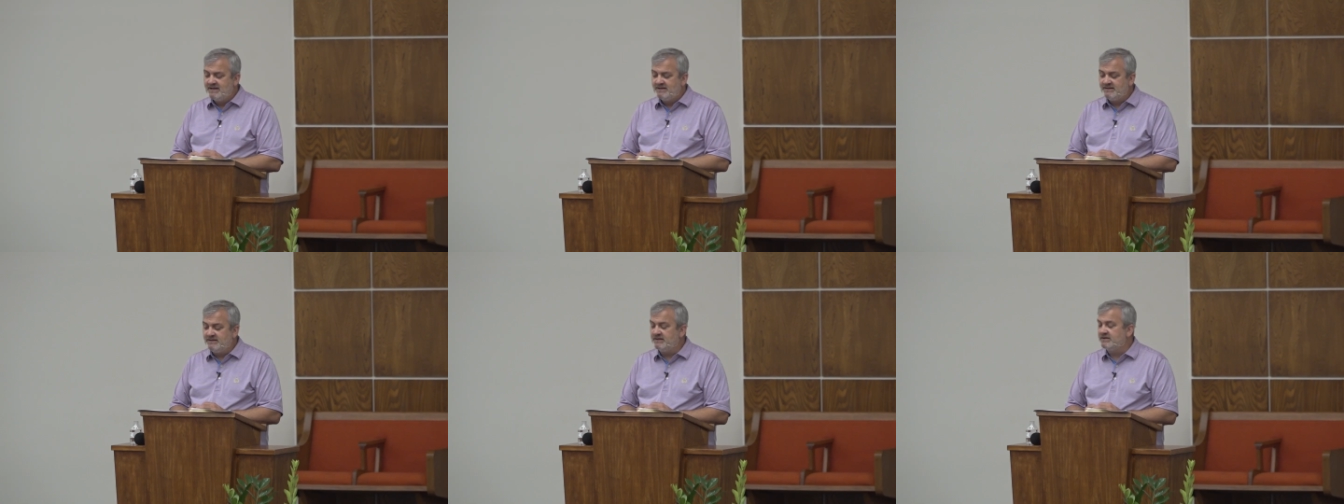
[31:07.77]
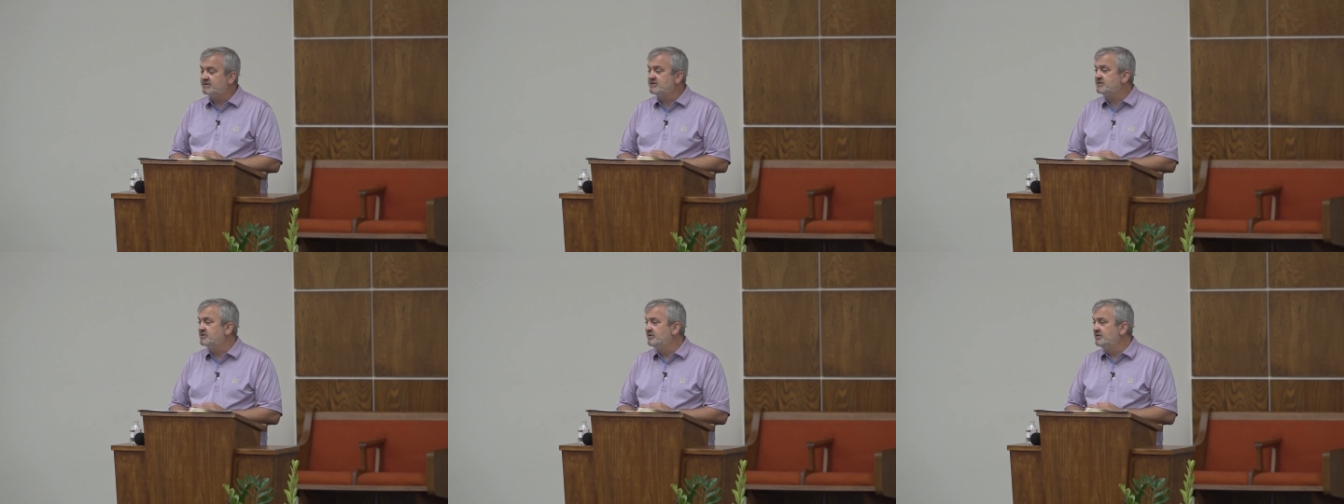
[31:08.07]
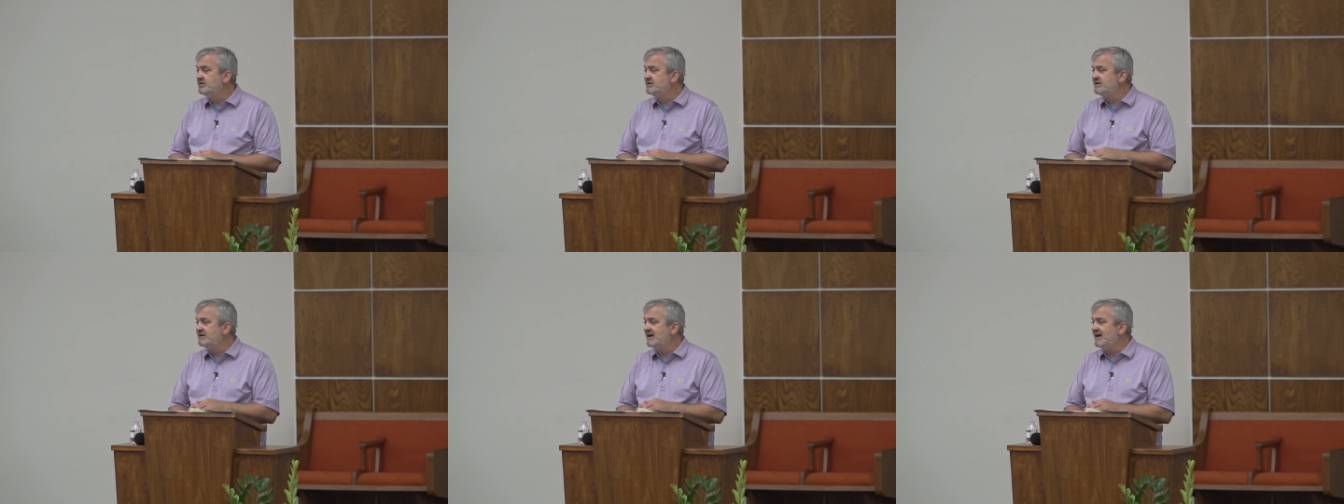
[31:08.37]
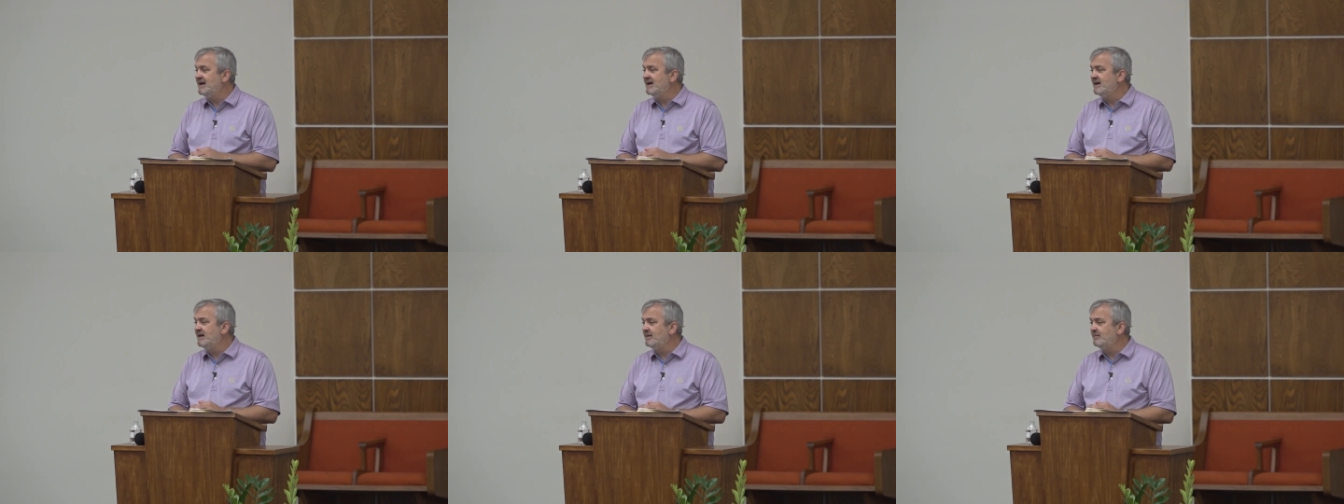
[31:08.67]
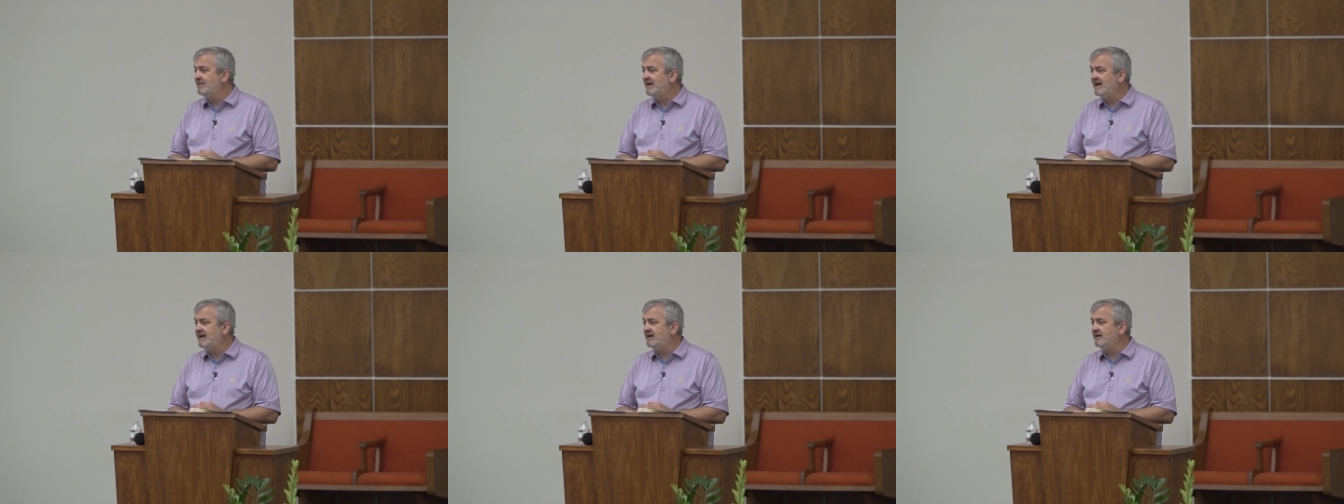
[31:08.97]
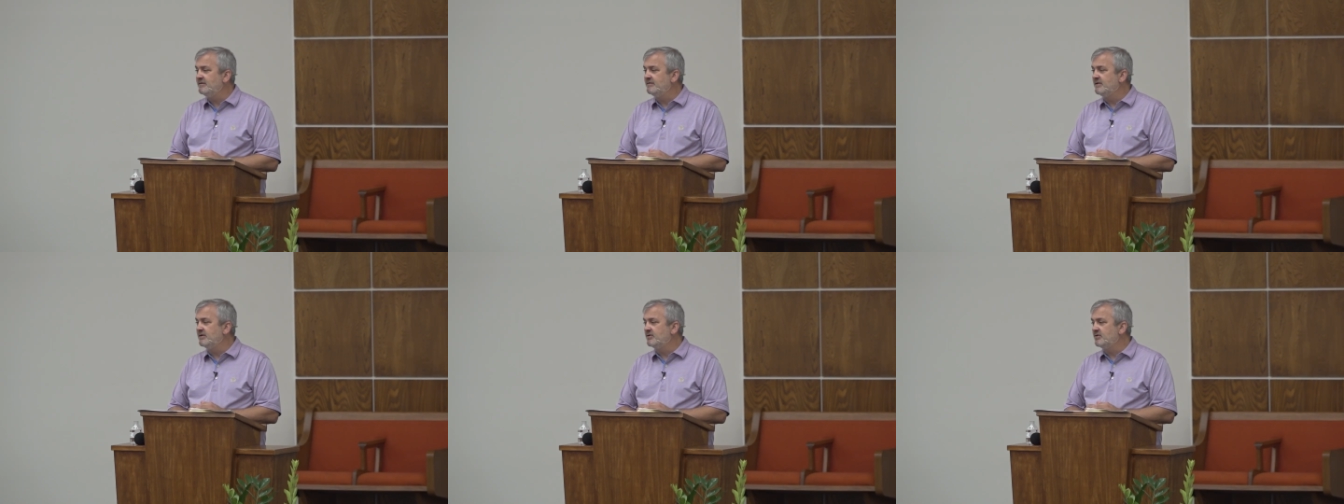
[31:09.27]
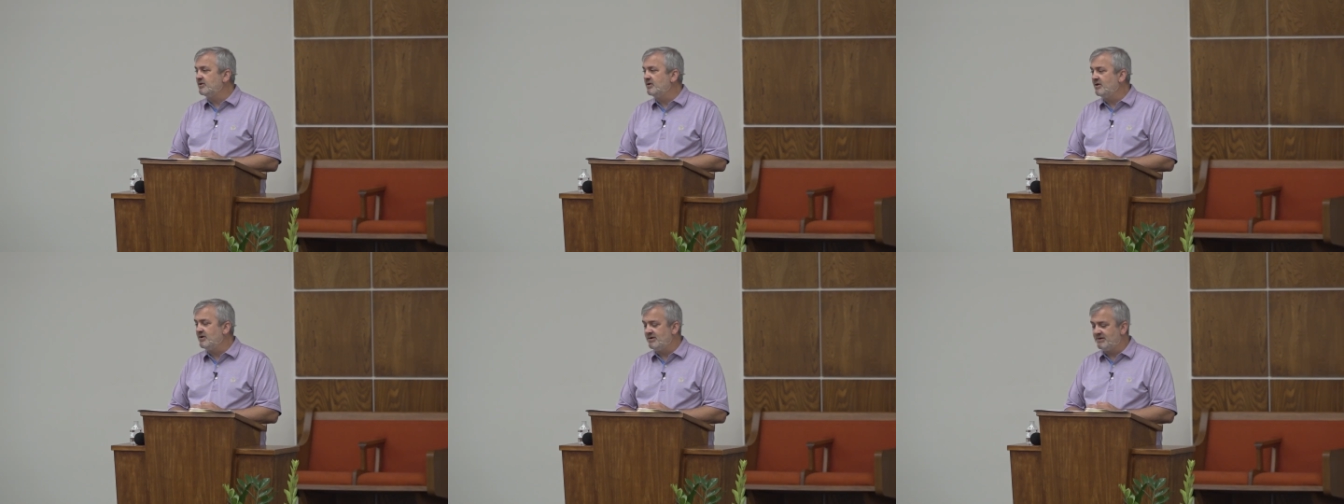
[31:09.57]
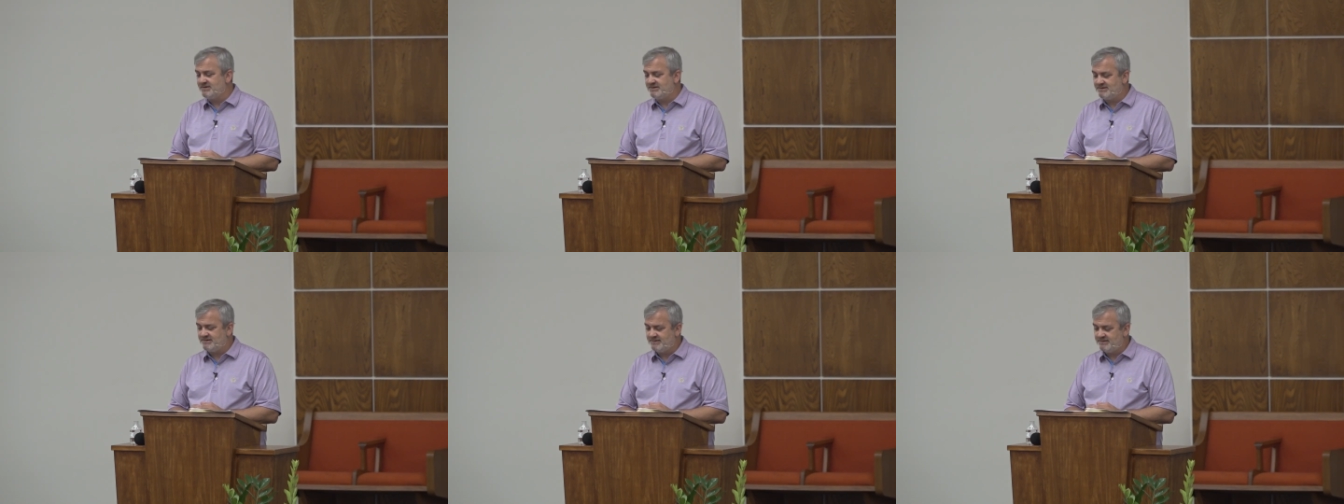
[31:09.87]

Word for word: the excruciating pain of the cross.